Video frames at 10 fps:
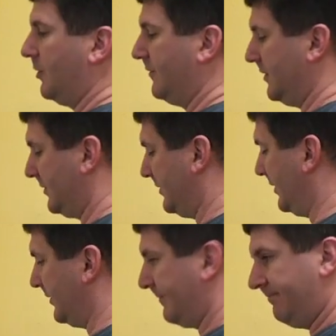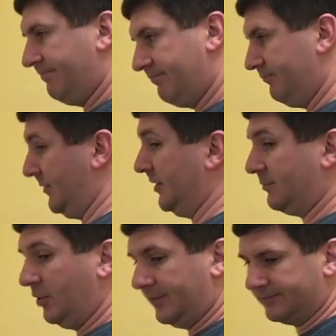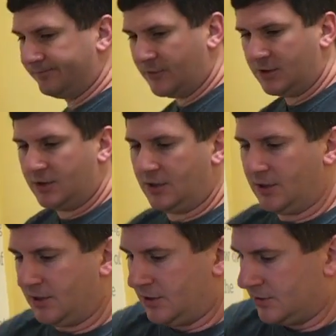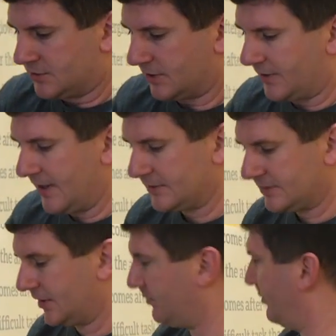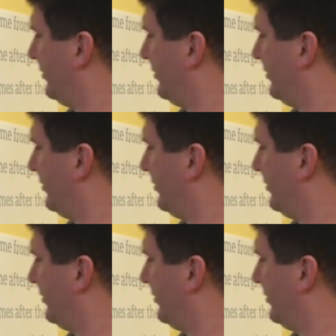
move this thing, it's moving. So the next thing we